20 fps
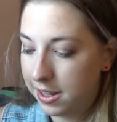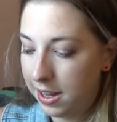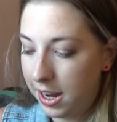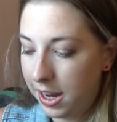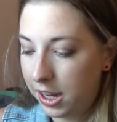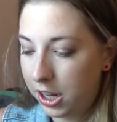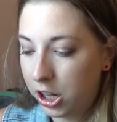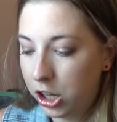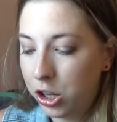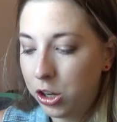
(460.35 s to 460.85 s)

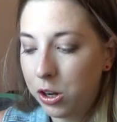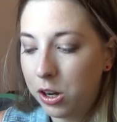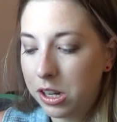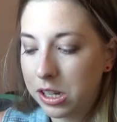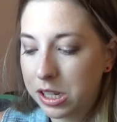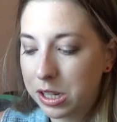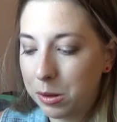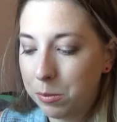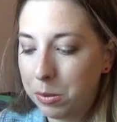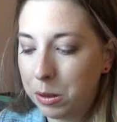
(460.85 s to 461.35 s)
Like, you know how
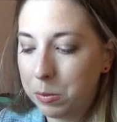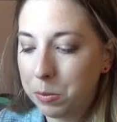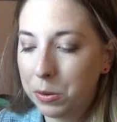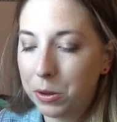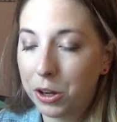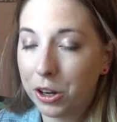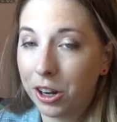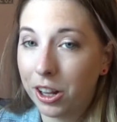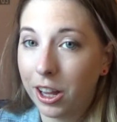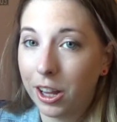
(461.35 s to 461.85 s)
some people
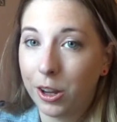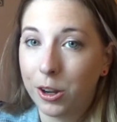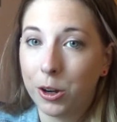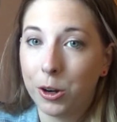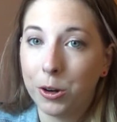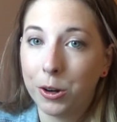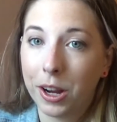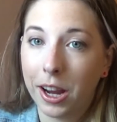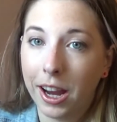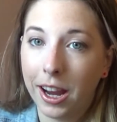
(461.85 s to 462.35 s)
are like
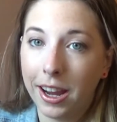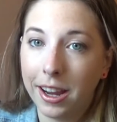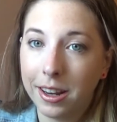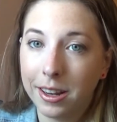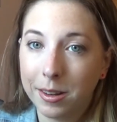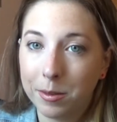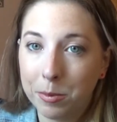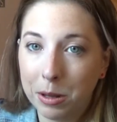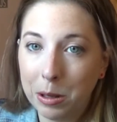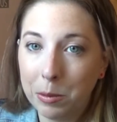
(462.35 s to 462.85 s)
Colgate
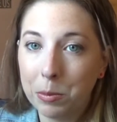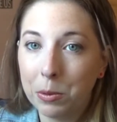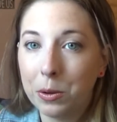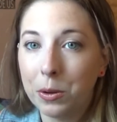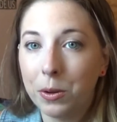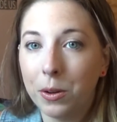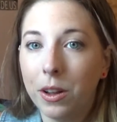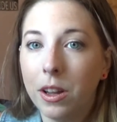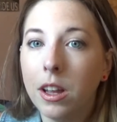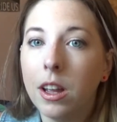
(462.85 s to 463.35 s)

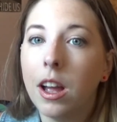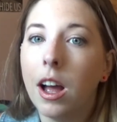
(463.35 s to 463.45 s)
people?